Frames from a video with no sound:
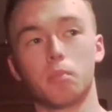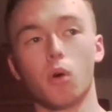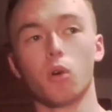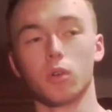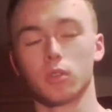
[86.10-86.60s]

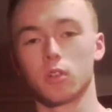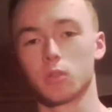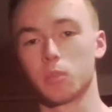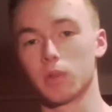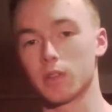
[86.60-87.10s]
poor
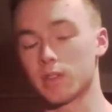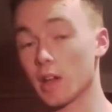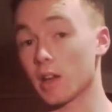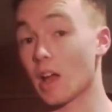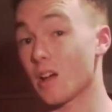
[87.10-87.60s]
results, but the
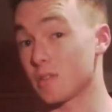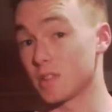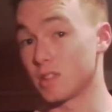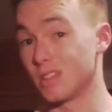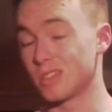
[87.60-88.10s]
second half of
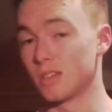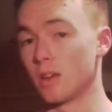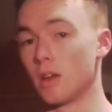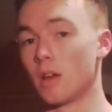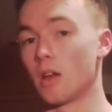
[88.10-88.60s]
the season
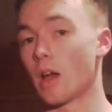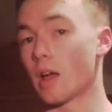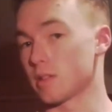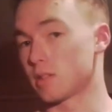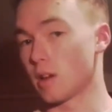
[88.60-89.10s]

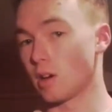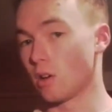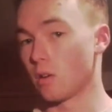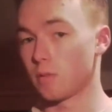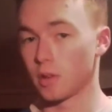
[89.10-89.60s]
has started
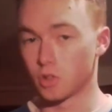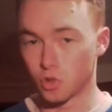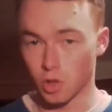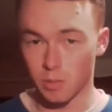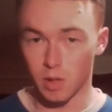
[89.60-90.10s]
off
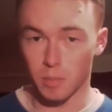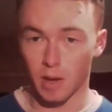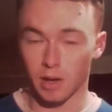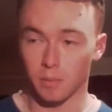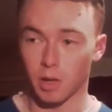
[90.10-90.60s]
extremely
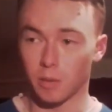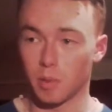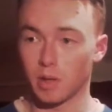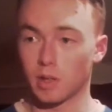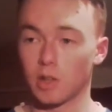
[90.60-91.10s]
bad in my opinion.